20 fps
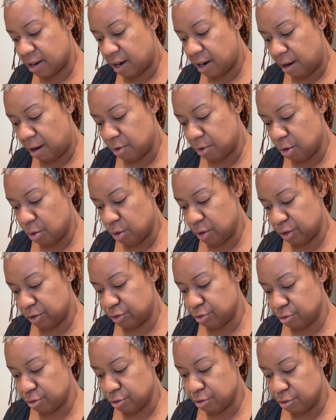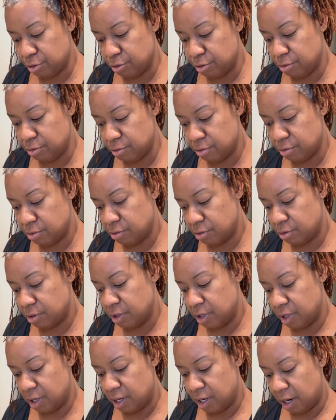I'm going through
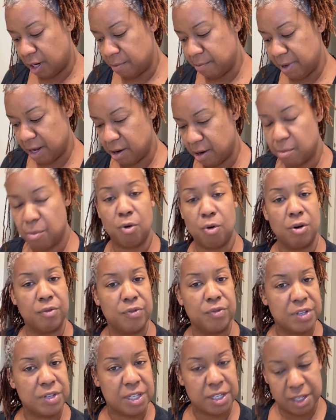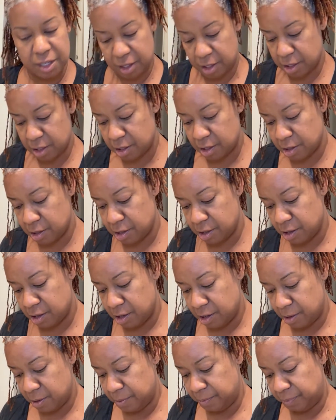a metamorphosis.
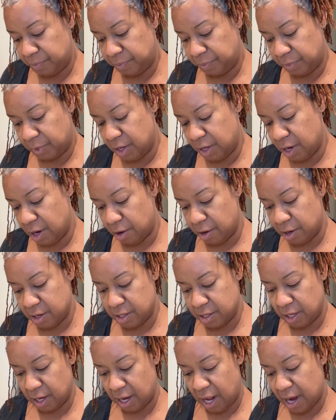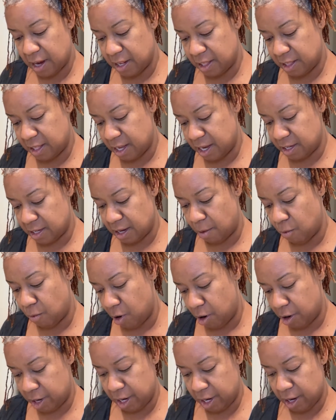There's a lot of things I'm
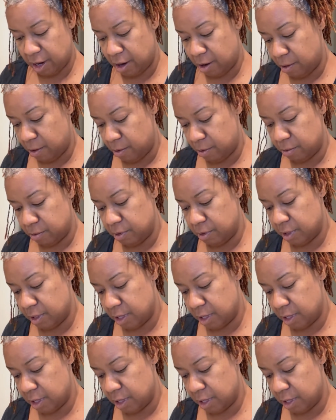working on,